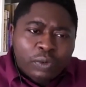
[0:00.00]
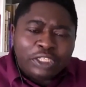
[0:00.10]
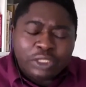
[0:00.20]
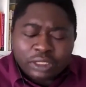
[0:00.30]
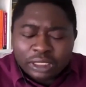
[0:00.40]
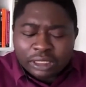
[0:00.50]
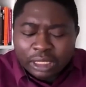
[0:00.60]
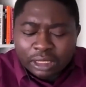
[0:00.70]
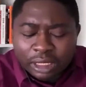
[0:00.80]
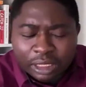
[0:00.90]
questions
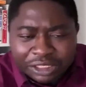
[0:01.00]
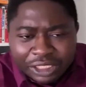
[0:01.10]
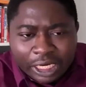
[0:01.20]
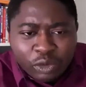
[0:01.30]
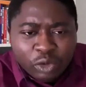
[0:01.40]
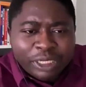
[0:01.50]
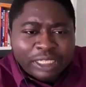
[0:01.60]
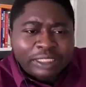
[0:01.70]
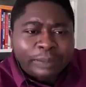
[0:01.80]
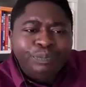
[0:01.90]
in the chat group
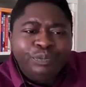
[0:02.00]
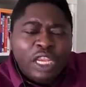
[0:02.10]
is,